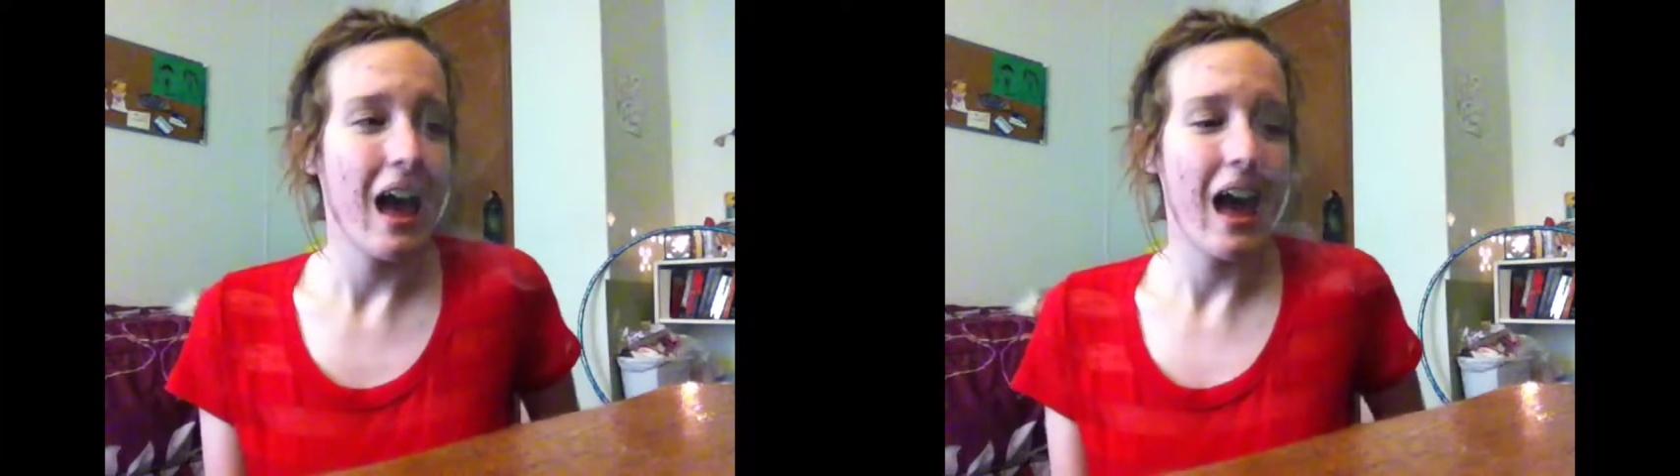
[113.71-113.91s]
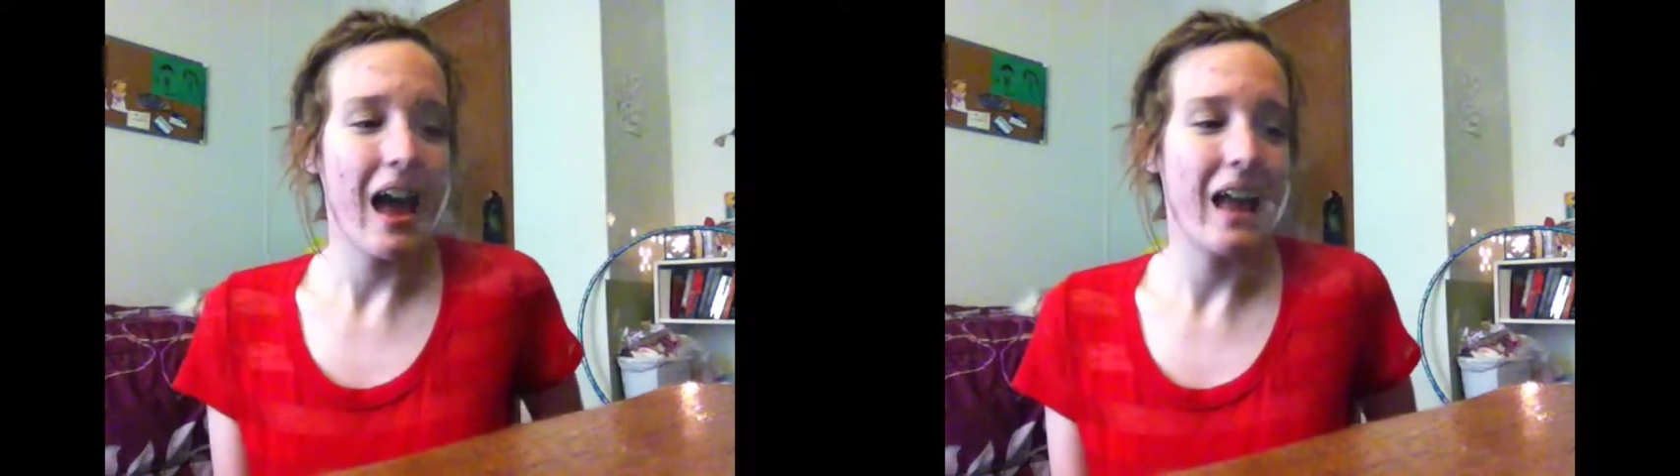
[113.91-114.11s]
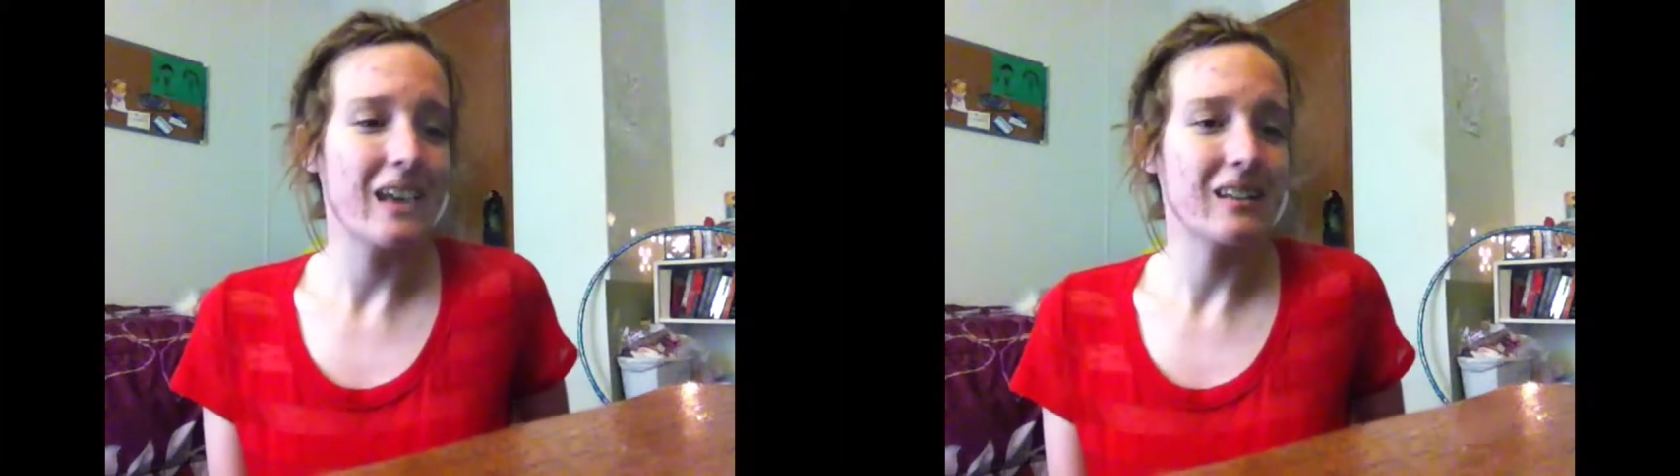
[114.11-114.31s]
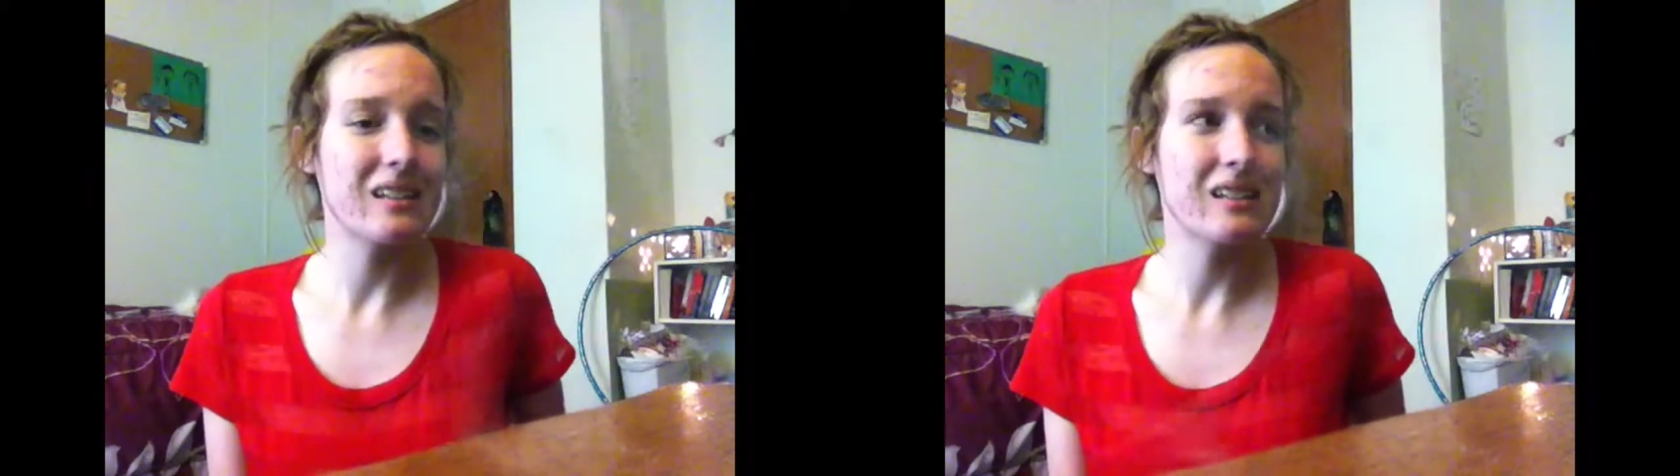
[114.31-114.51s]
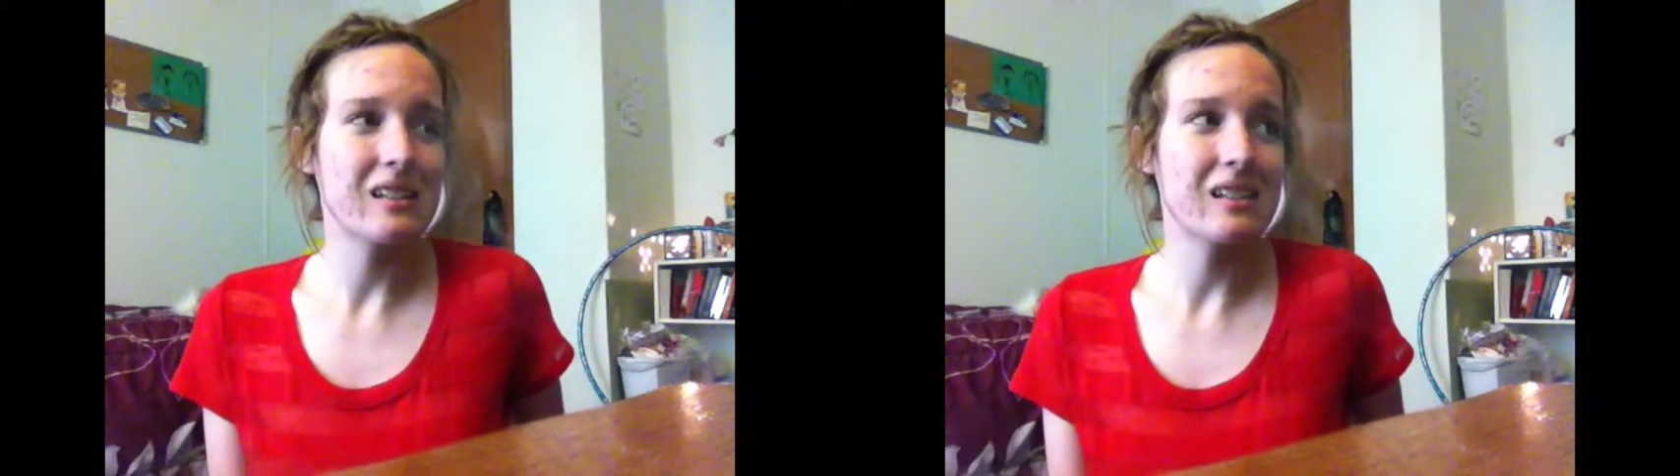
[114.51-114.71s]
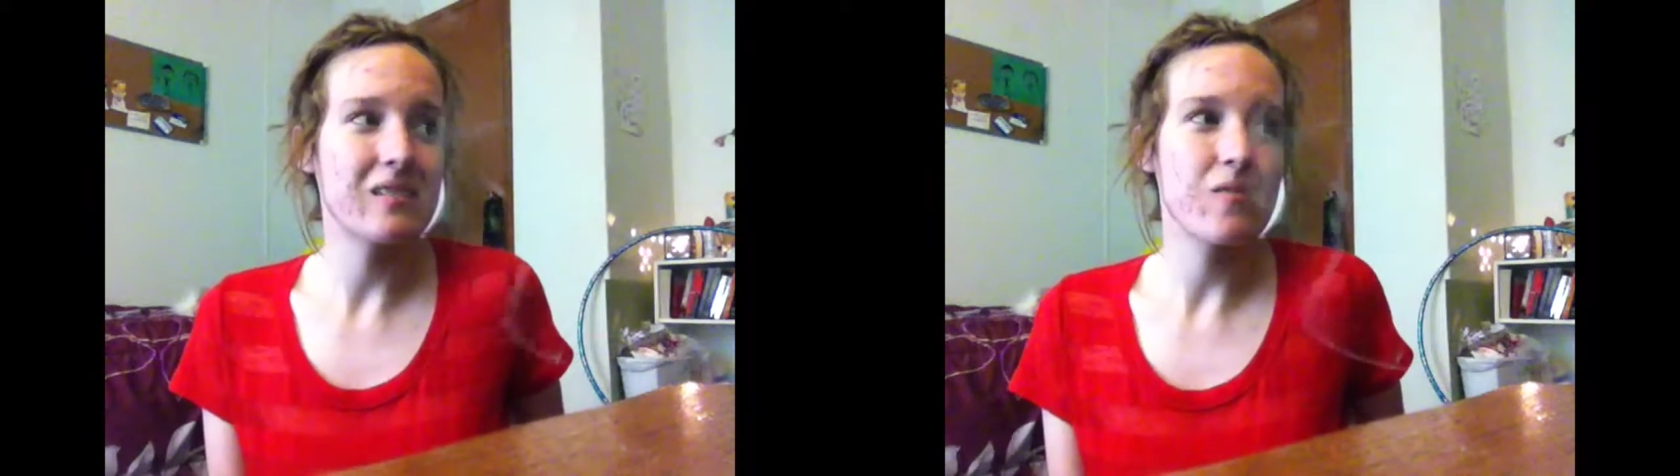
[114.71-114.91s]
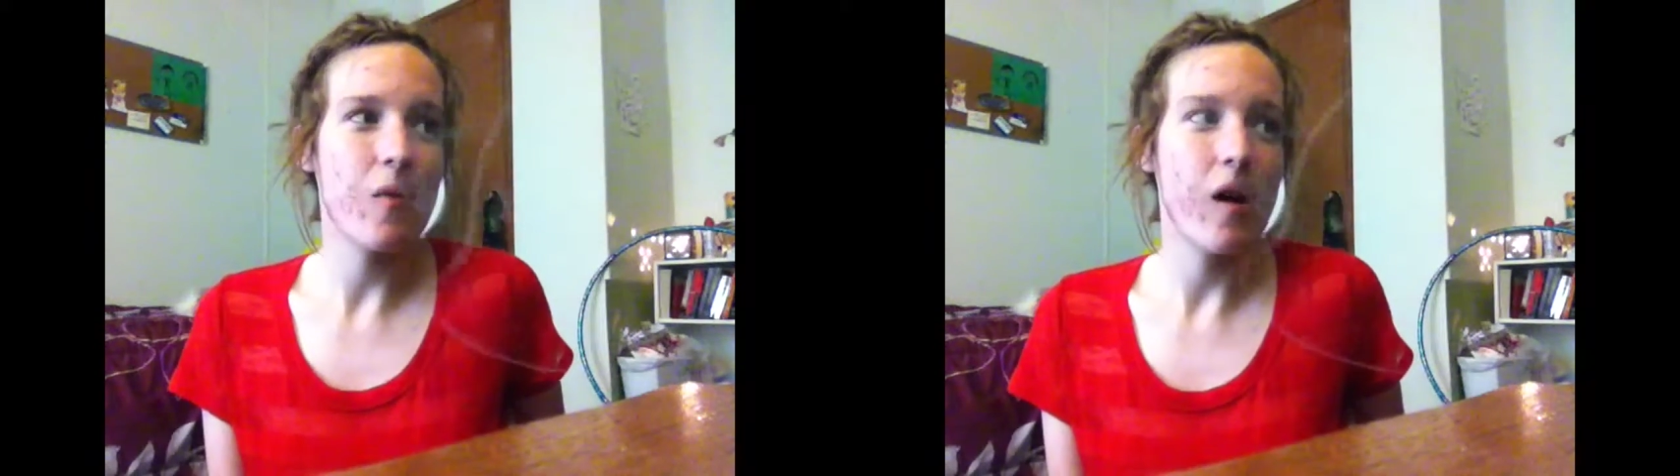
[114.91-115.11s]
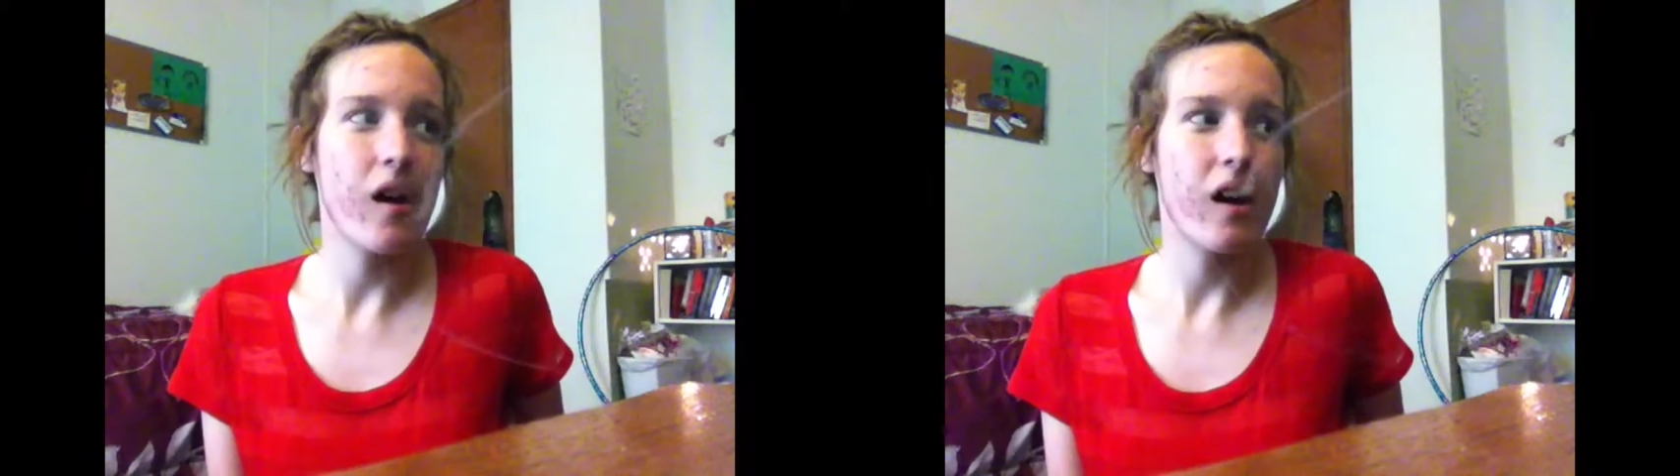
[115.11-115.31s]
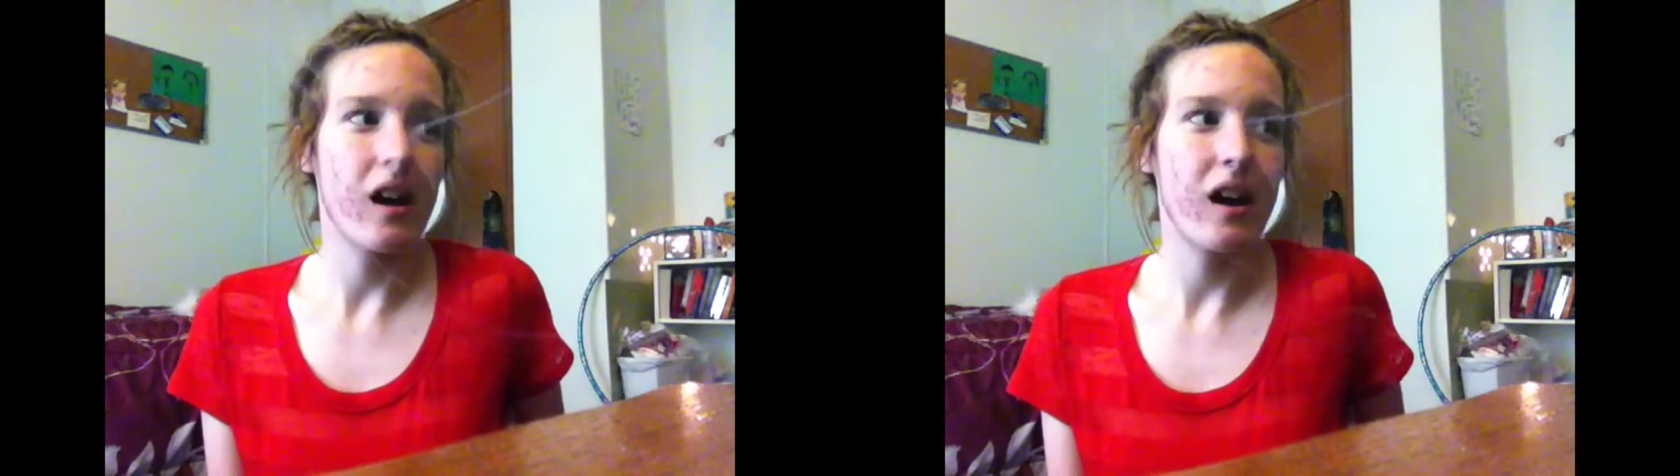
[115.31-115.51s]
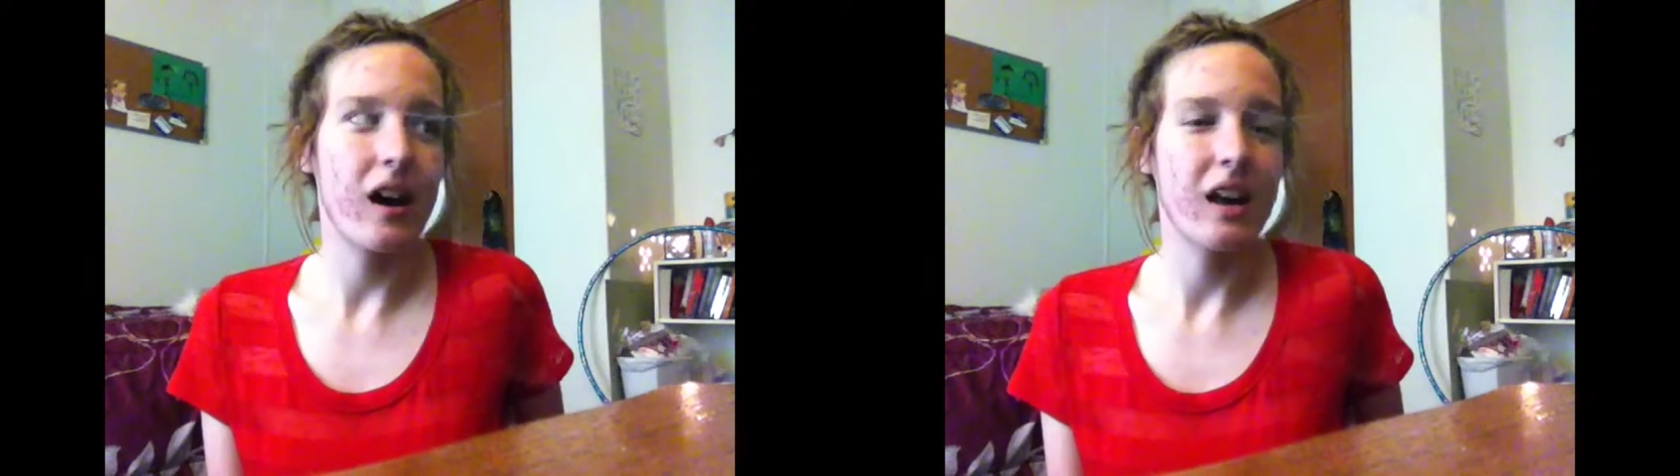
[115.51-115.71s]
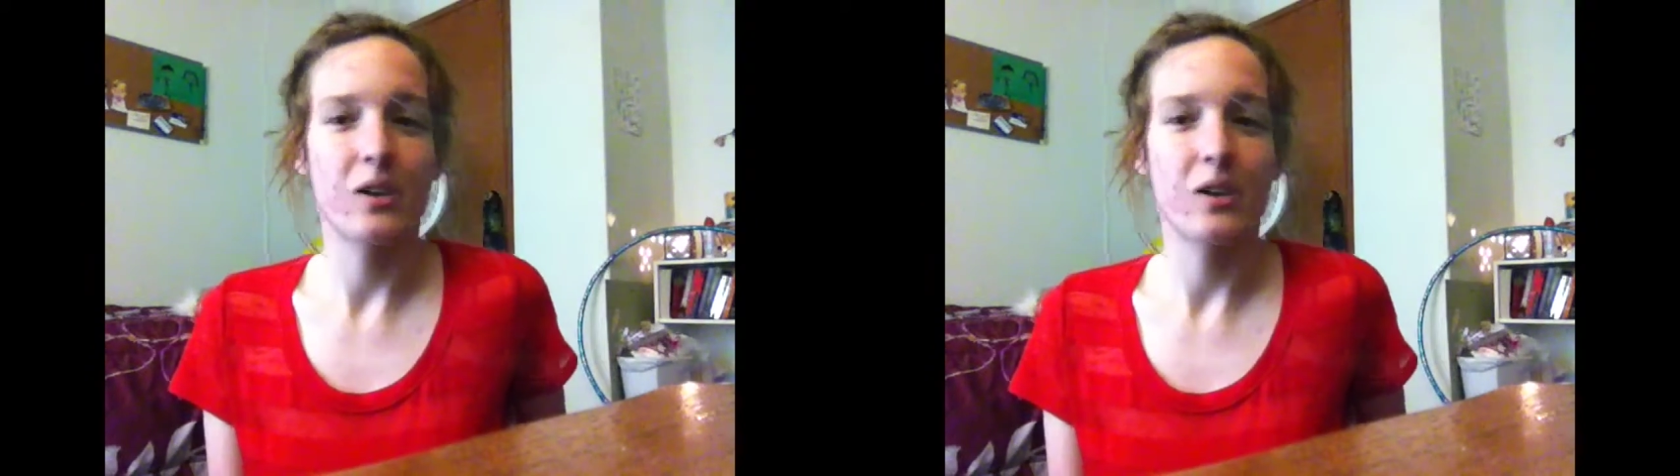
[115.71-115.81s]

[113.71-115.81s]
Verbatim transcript: And I